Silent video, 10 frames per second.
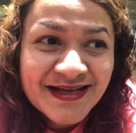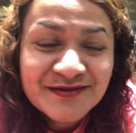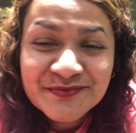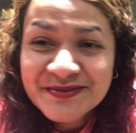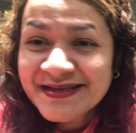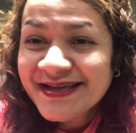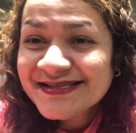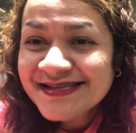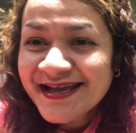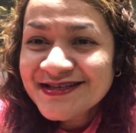that I would be
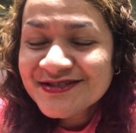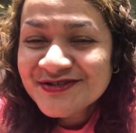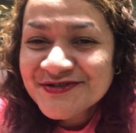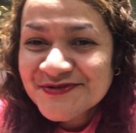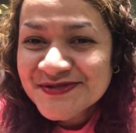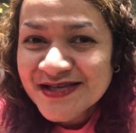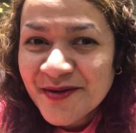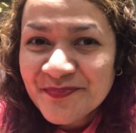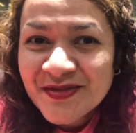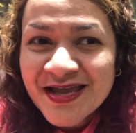excited to do
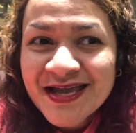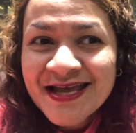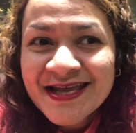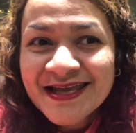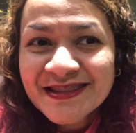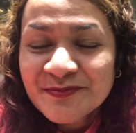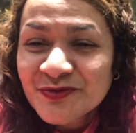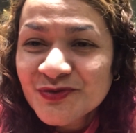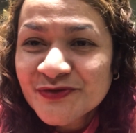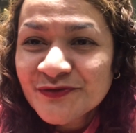some in the
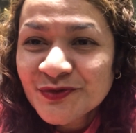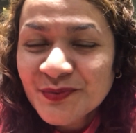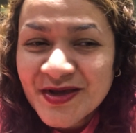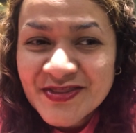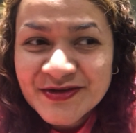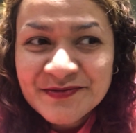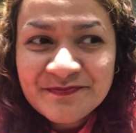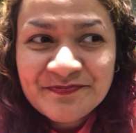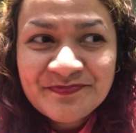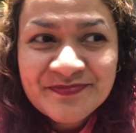beautiful weather
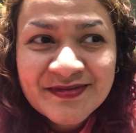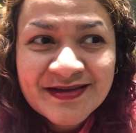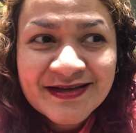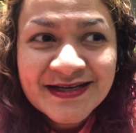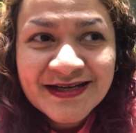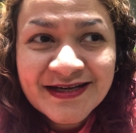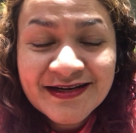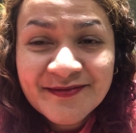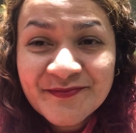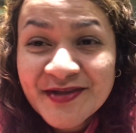
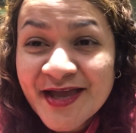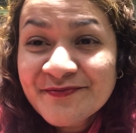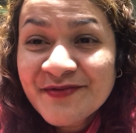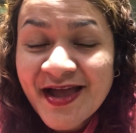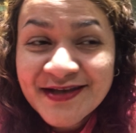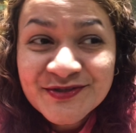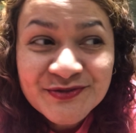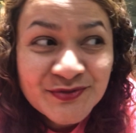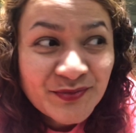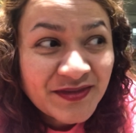uh, we have had
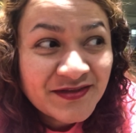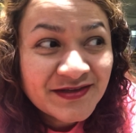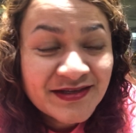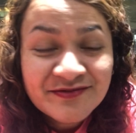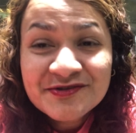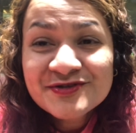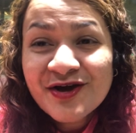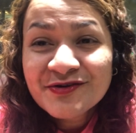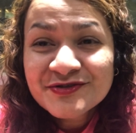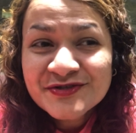good weather here in
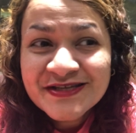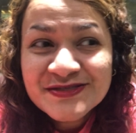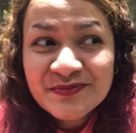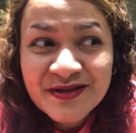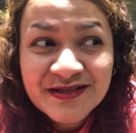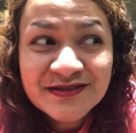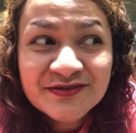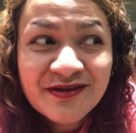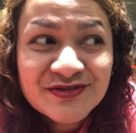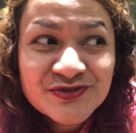Toronto as well
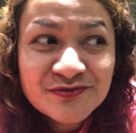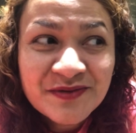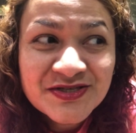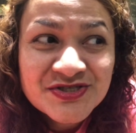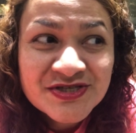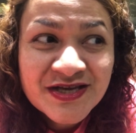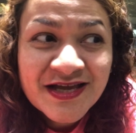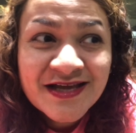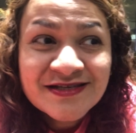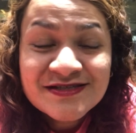not too much
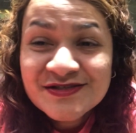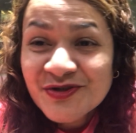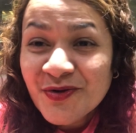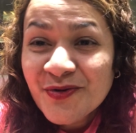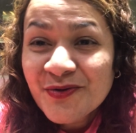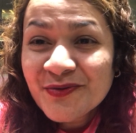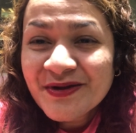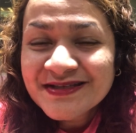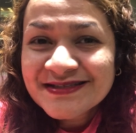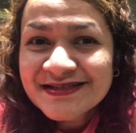snow
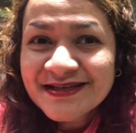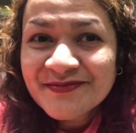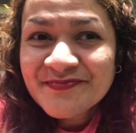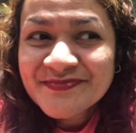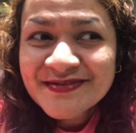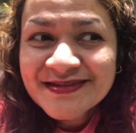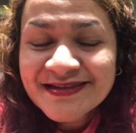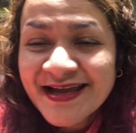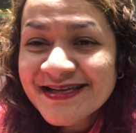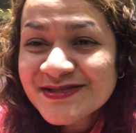and uh,
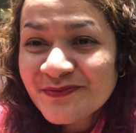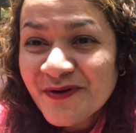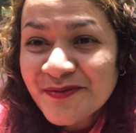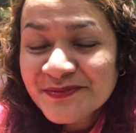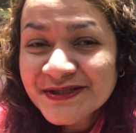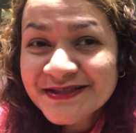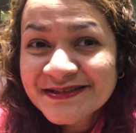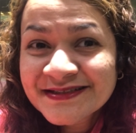nice warmer